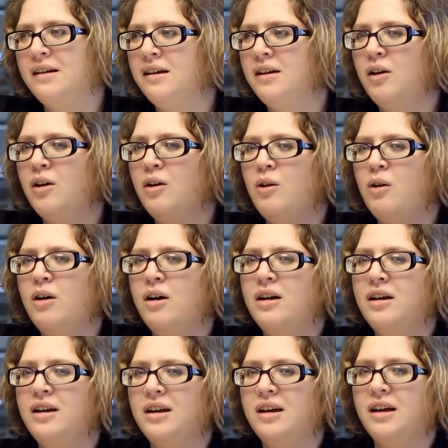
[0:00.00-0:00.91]

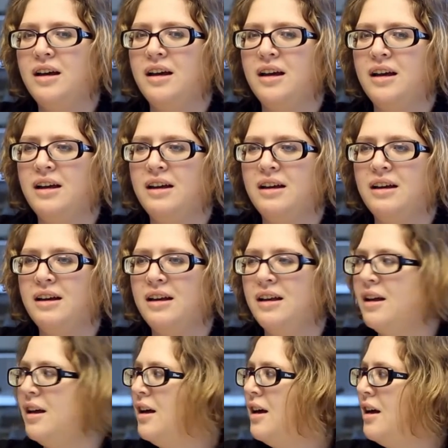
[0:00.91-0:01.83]

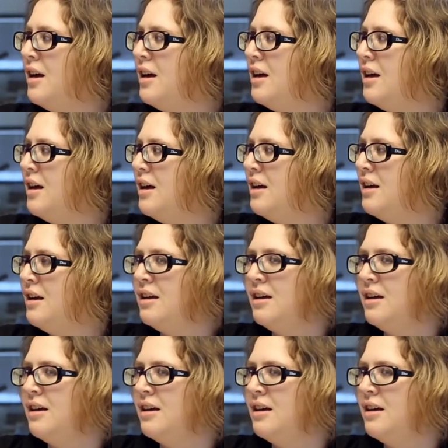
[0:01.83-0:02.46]
[no speech]